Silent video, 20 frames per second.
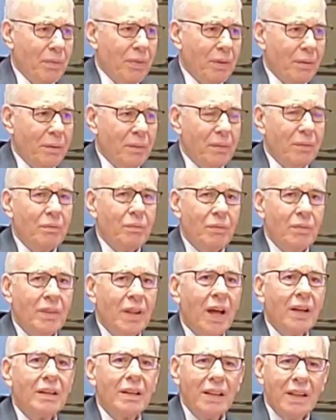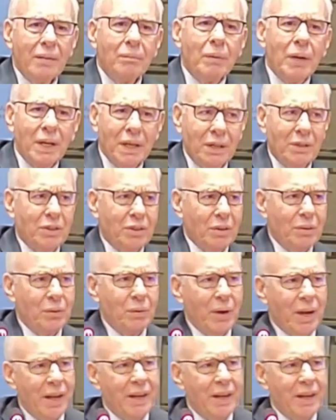the not limited to